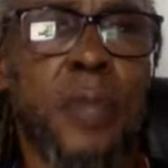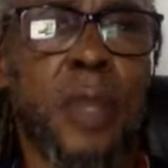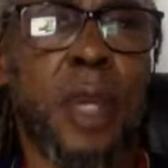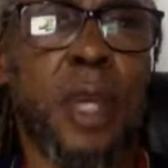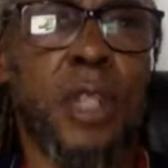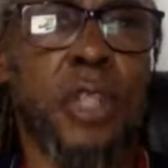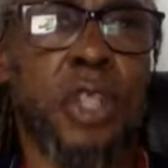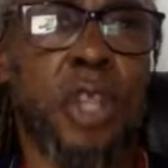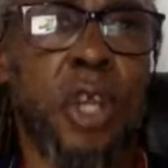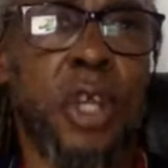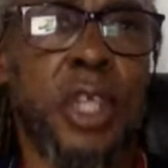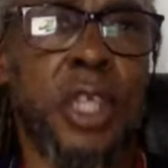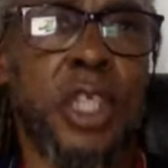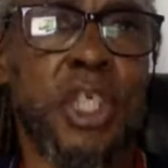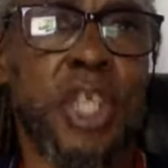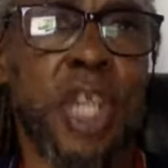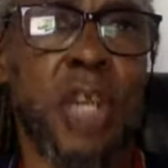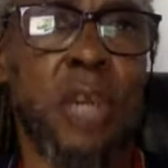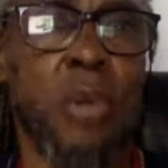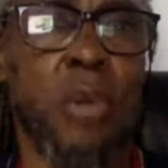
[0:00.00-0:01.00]
attorney
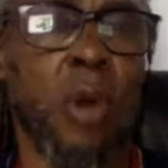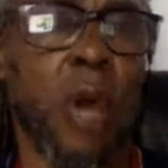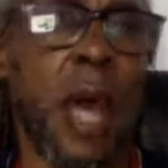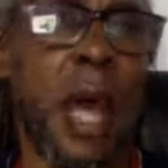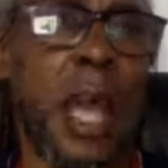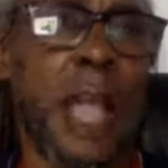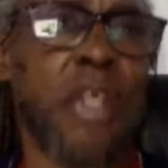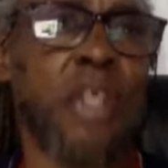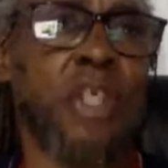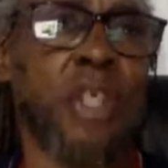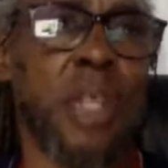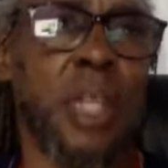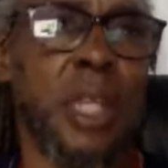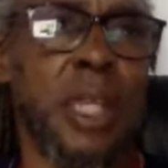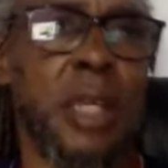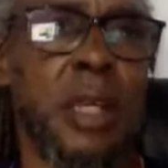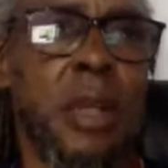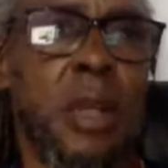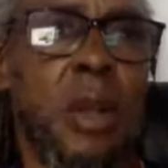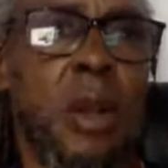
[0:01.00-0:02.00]
general,
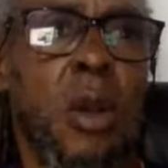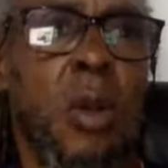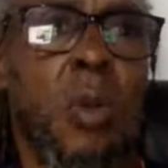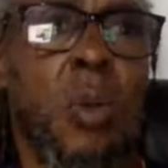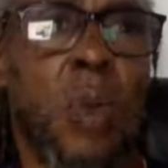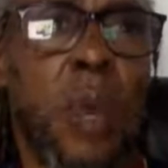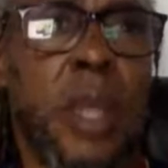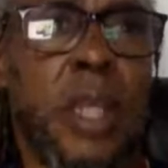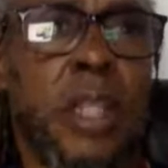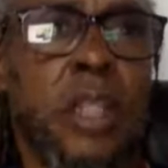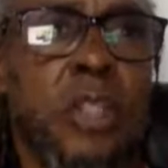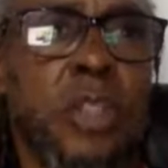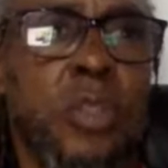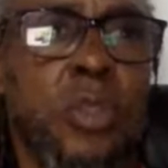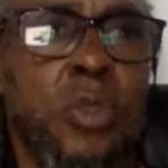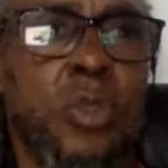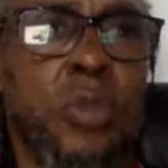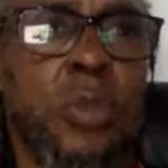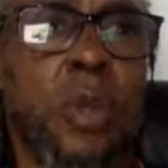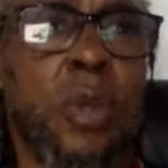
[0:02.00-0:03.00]
actually went
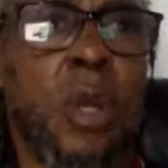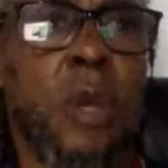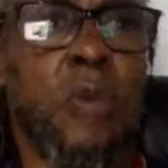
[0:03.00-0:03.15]
to